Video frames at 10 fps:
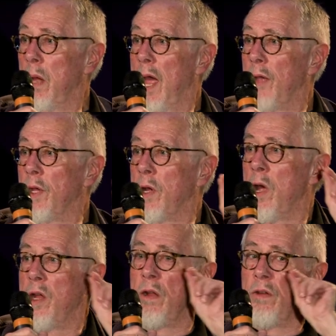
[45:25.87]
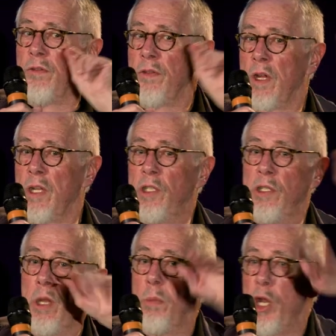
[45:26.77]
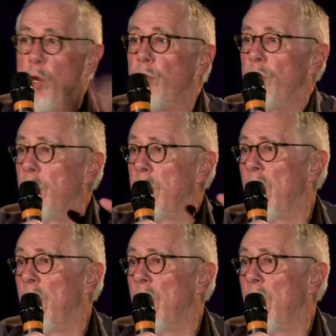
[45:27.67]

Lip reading: and the kind of diminution